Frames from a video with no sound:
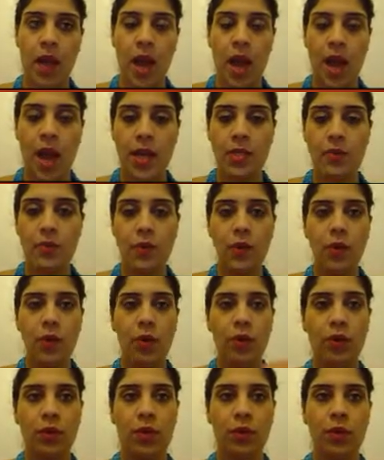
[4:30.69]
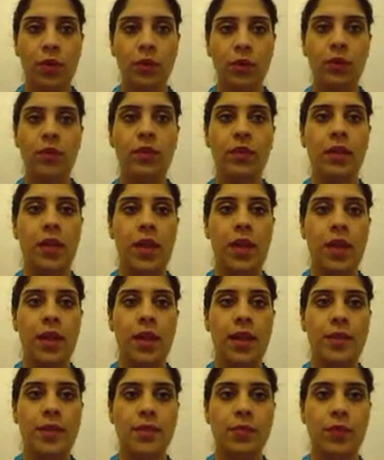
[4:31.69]
As we go through,
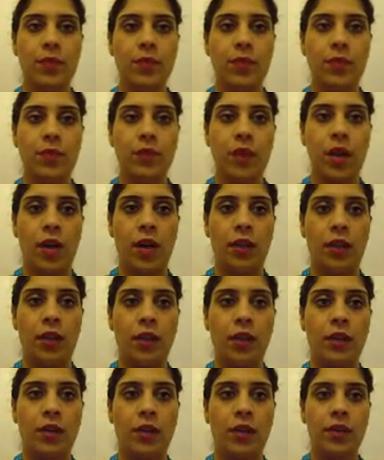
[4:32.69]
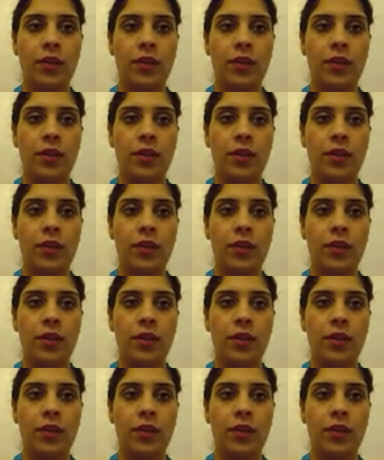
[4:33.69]
let's move to the other